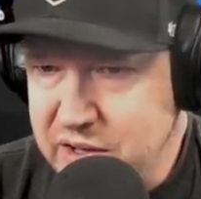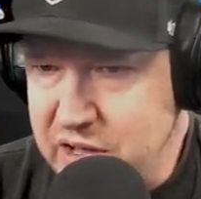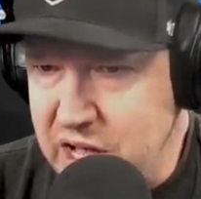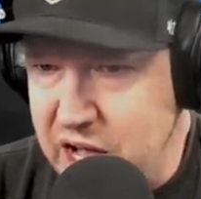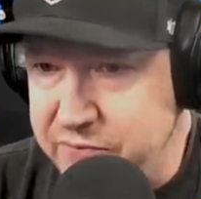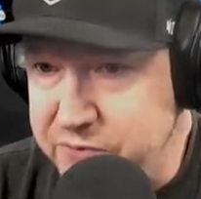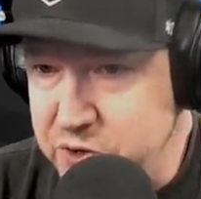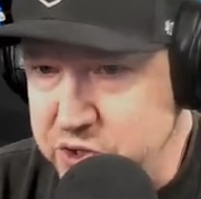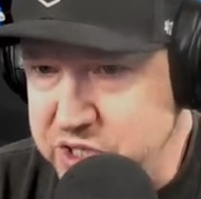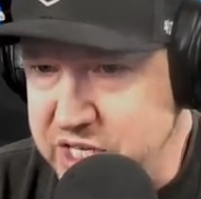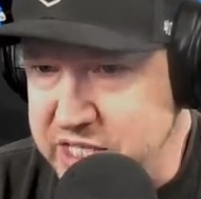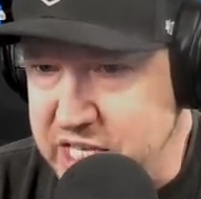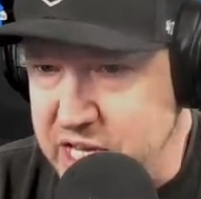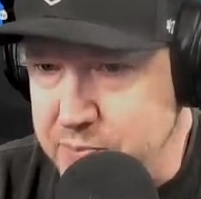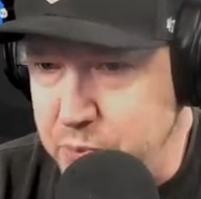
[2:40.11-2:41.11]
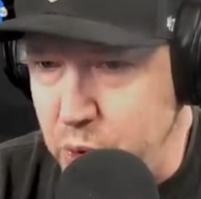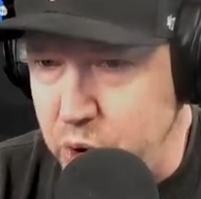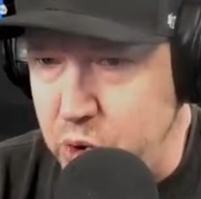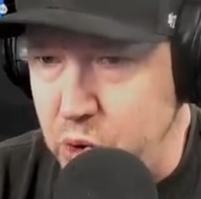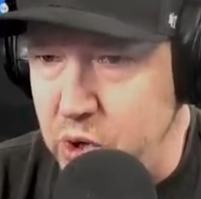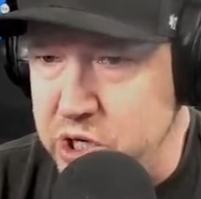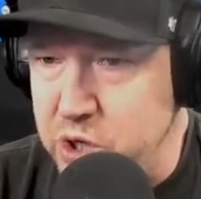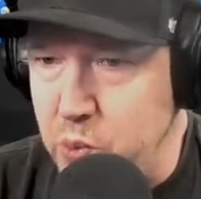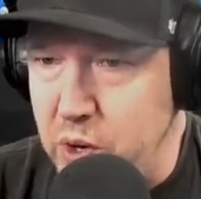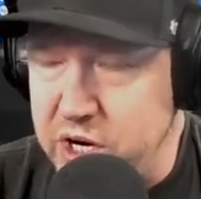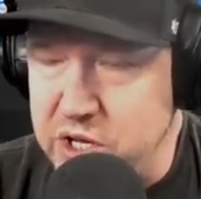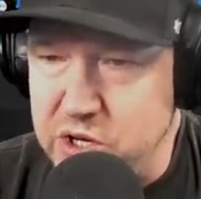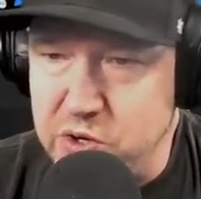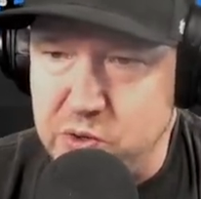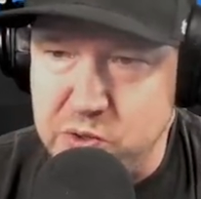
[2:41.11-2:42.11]
Uh, first, get the import code you want to
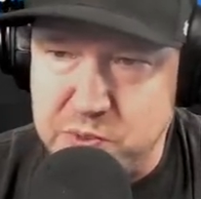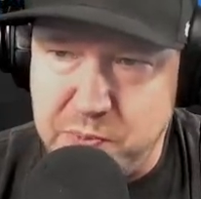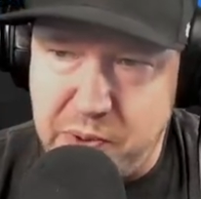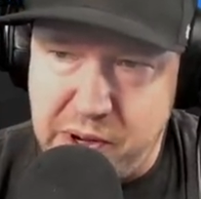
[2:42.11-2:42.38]
use.